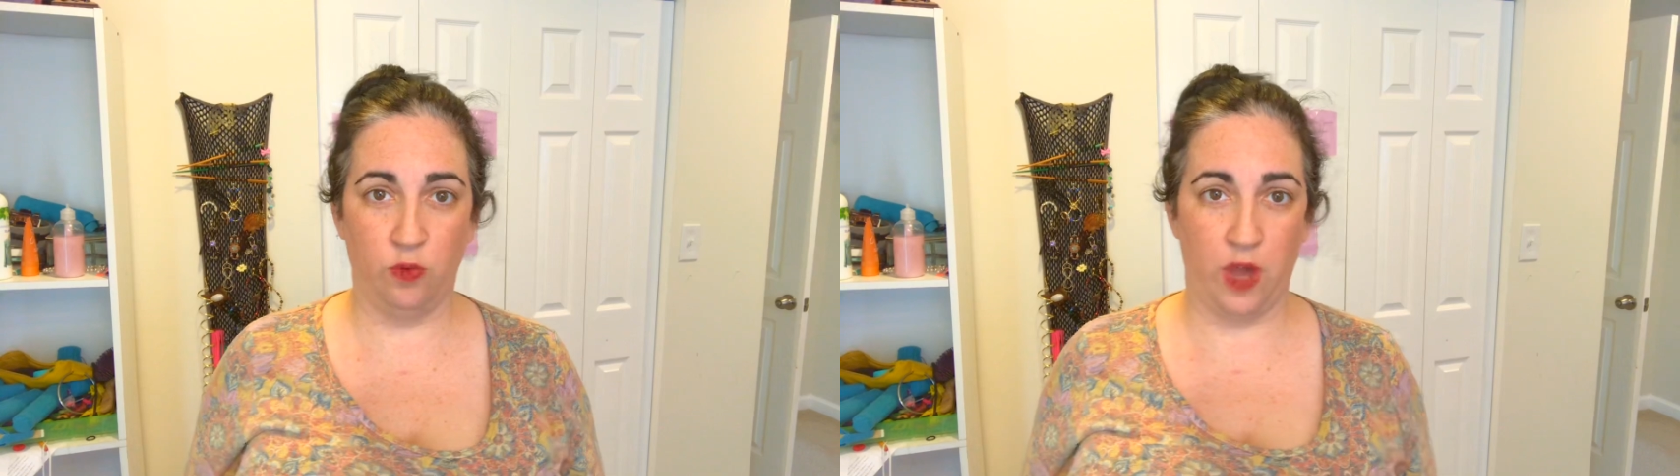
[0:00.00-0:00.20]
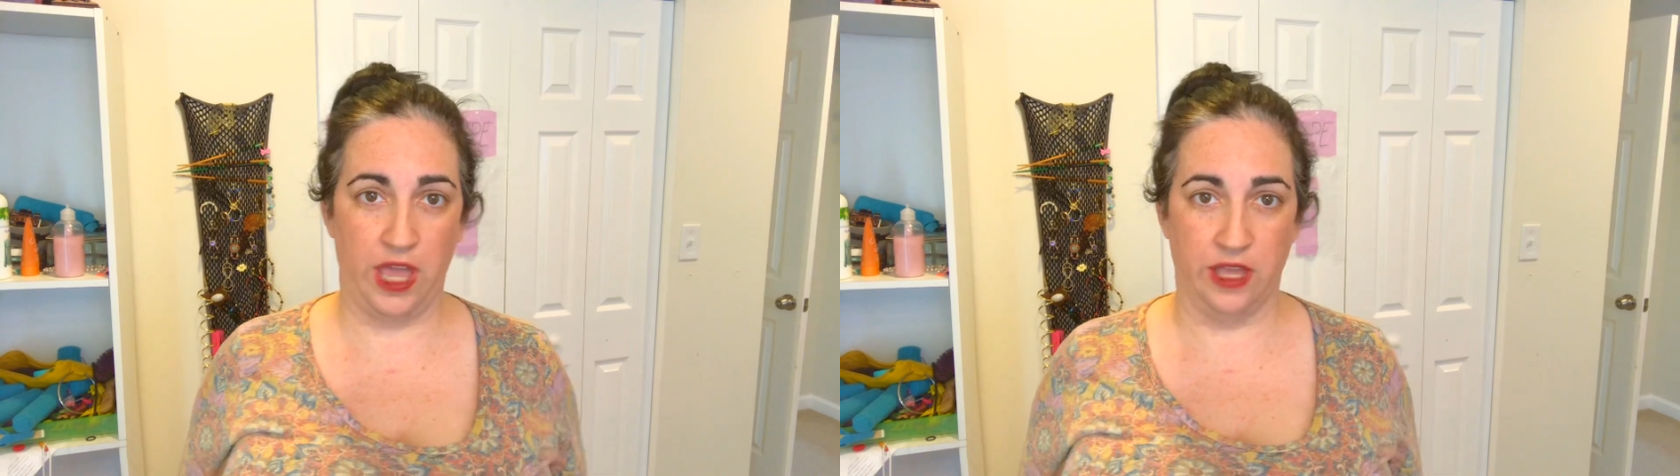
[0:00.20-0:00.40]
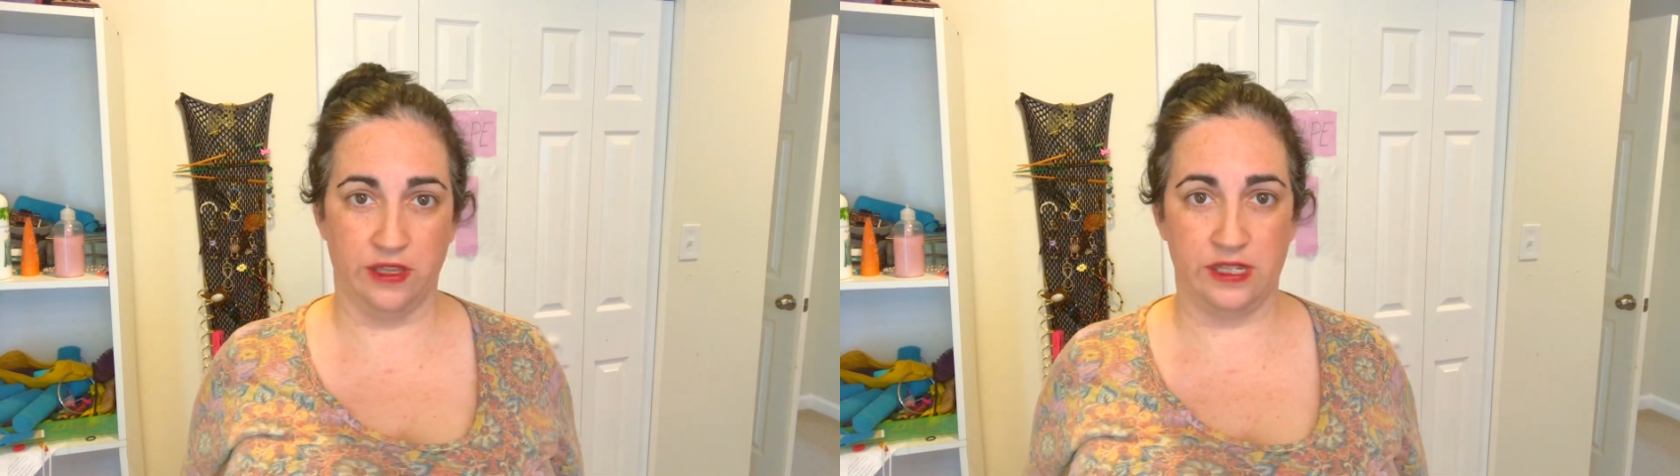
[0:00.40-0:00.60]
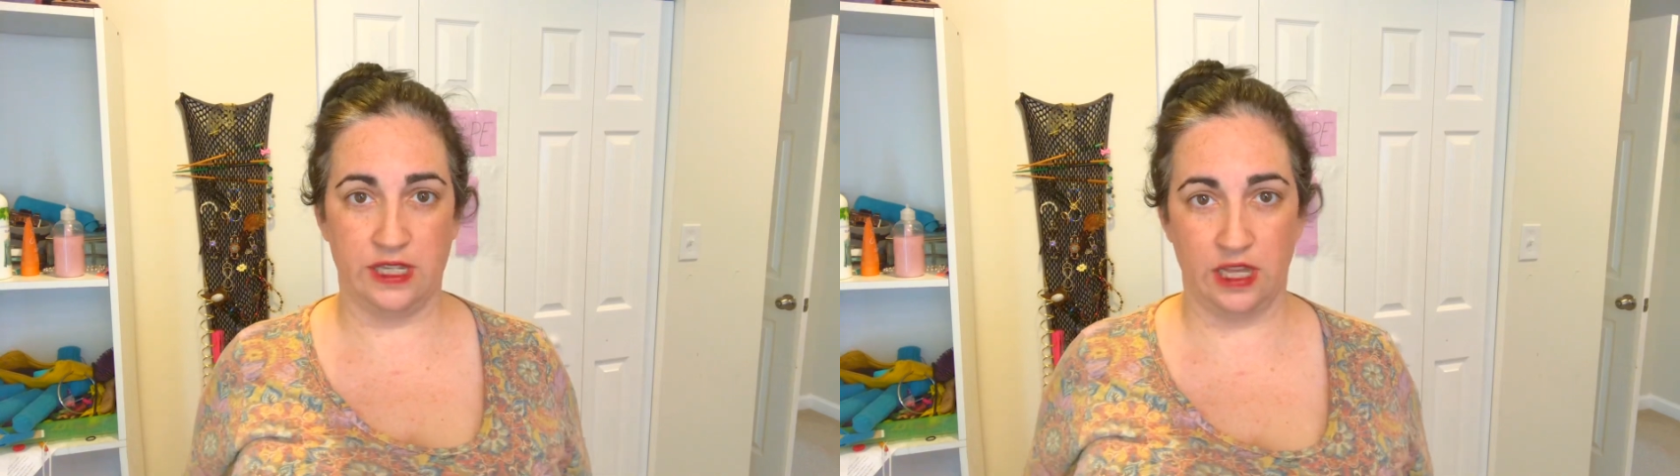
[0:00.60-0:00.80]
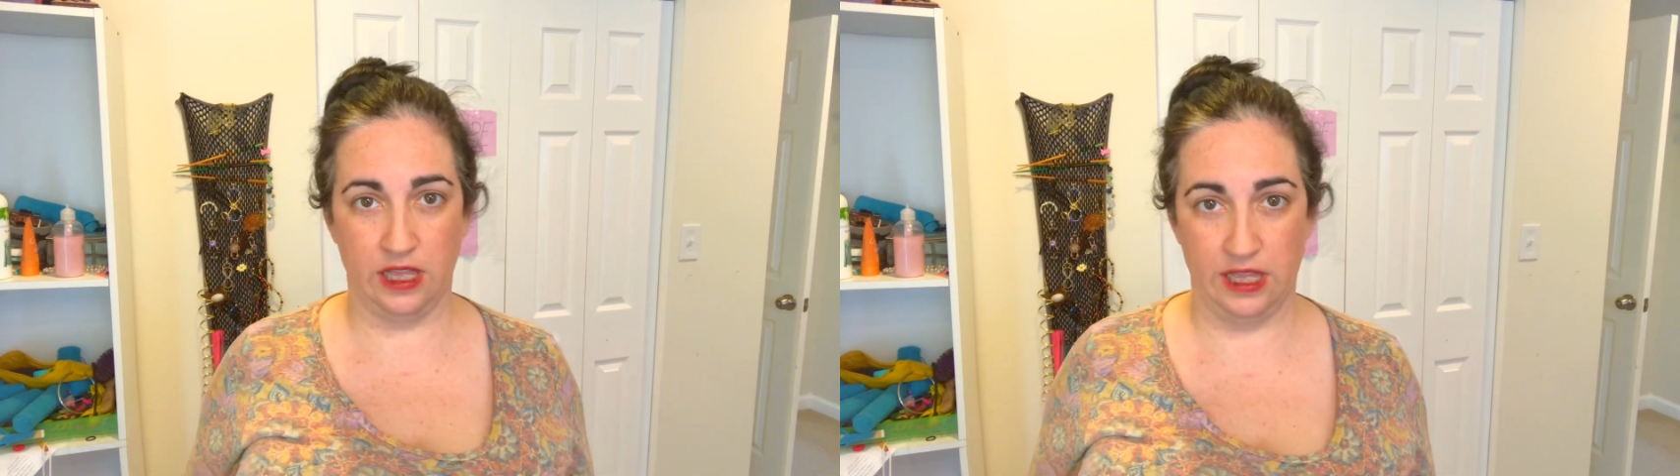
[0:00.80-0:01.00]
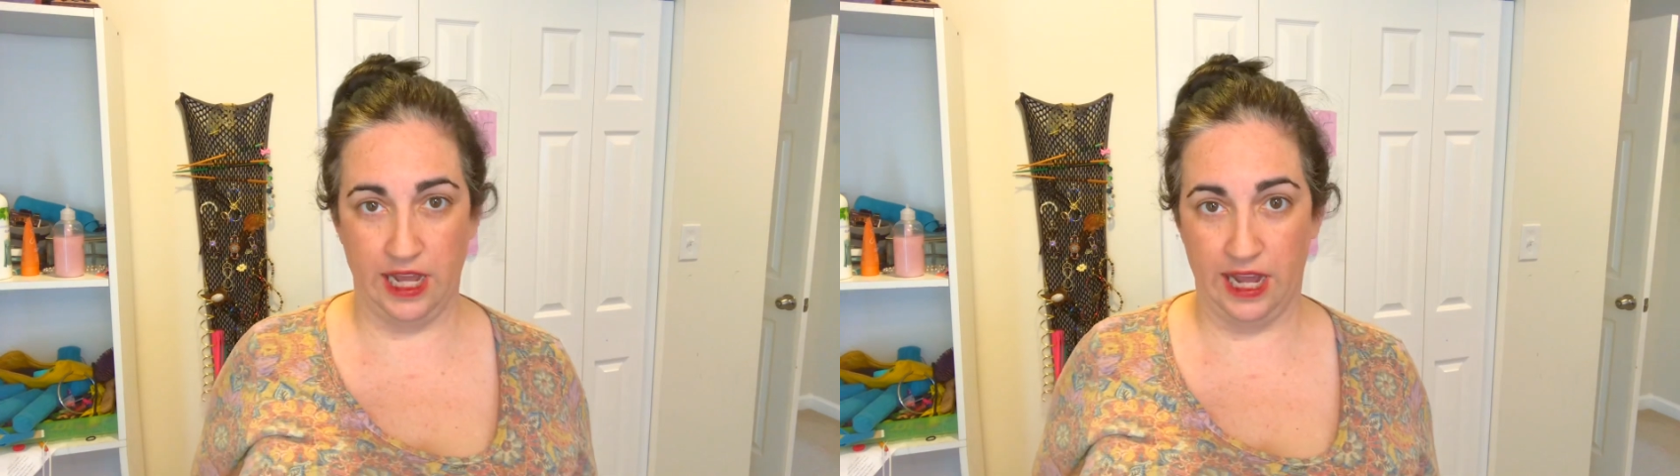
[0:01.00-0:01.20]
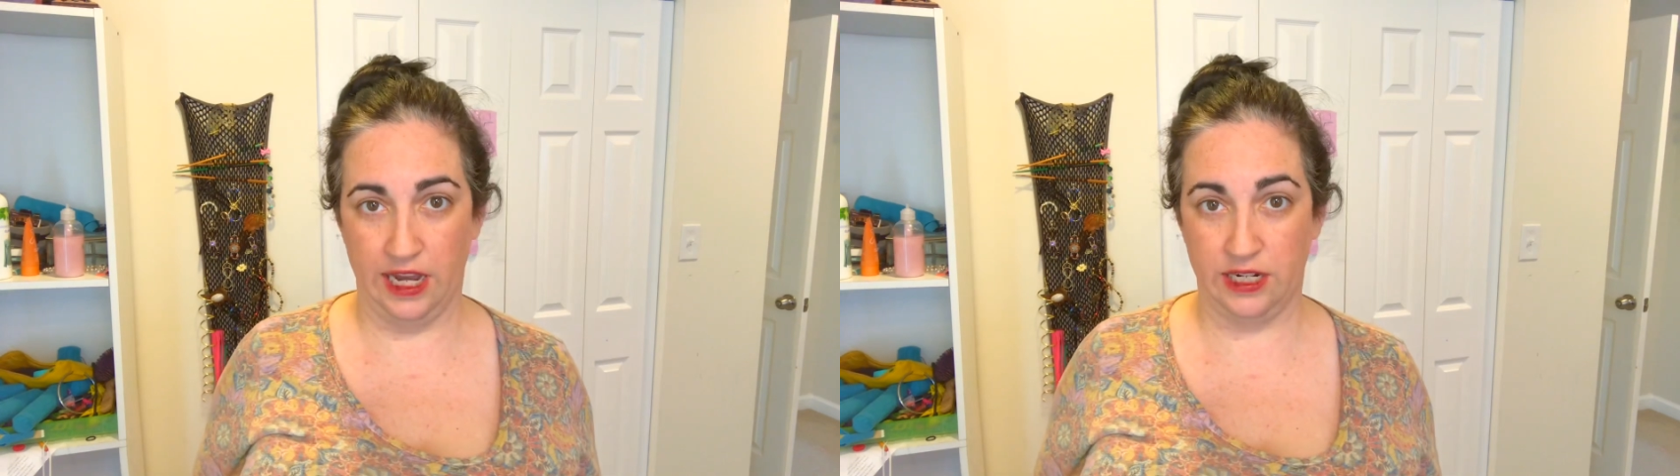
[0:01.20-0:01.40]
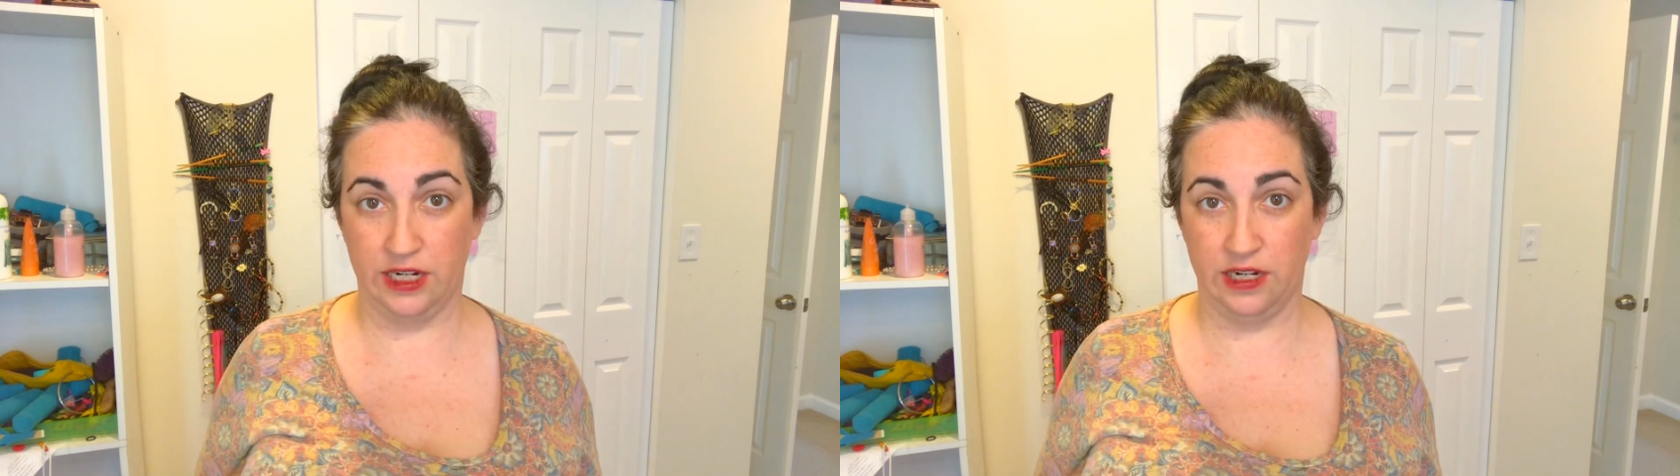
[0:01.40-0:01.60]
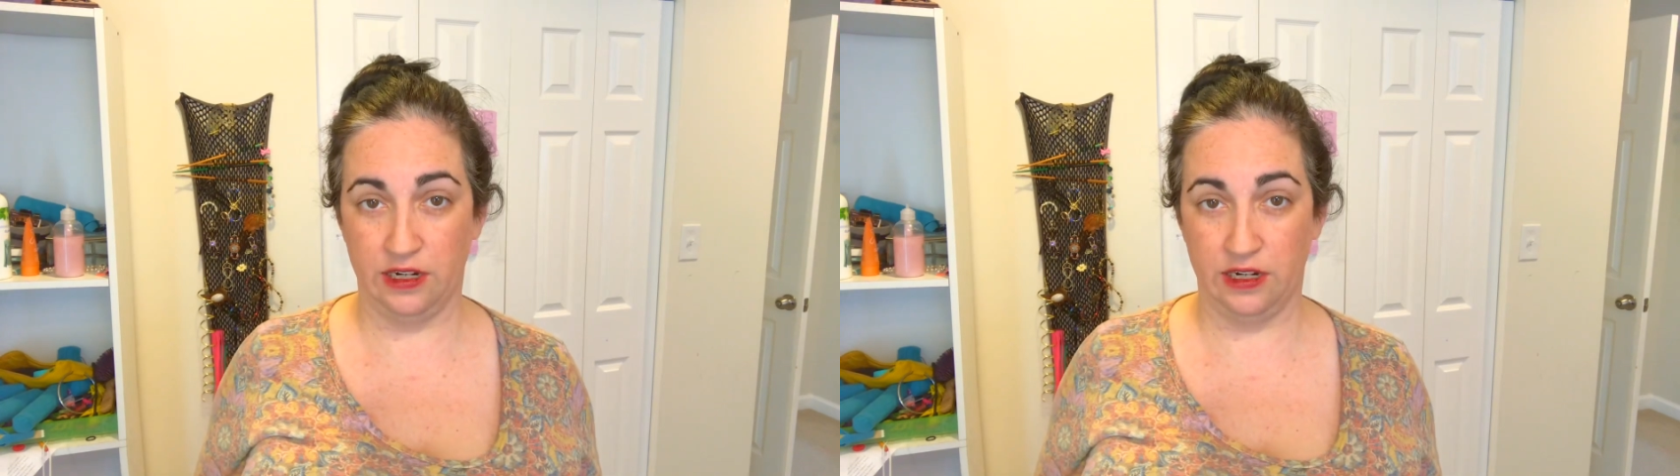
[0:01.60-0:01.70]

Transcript: ways that